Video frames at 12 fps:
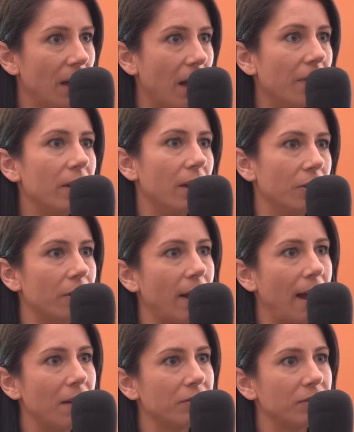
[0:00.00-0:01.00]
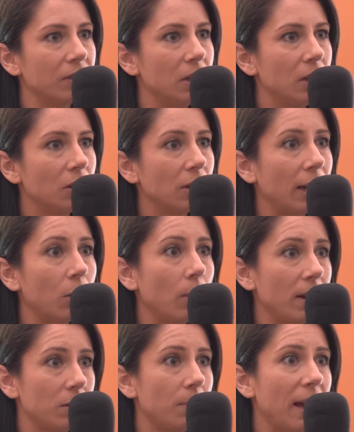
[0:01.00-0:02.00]
yeah. on the other half sure no I agree like
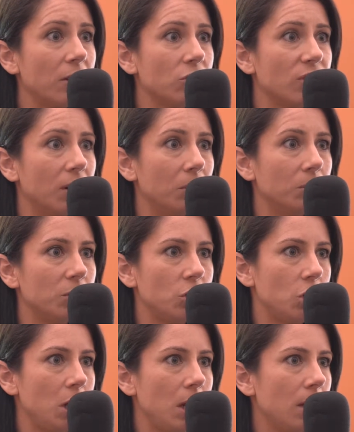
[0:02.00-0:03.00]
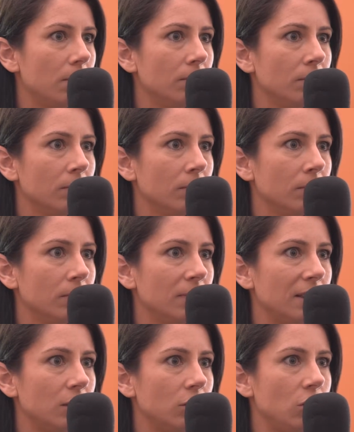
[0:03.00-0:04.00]
Gwyneth sure. Paltrow she
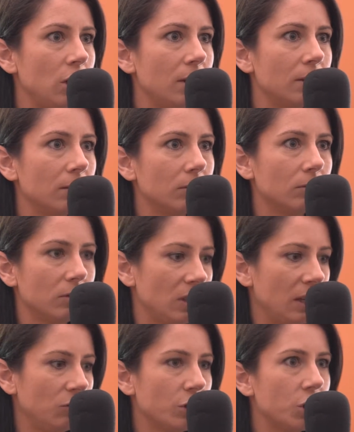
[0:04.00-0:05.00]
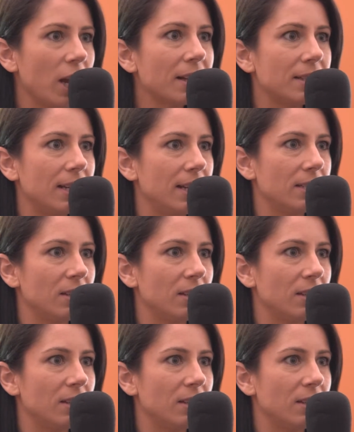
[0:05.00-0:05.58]
she rejected his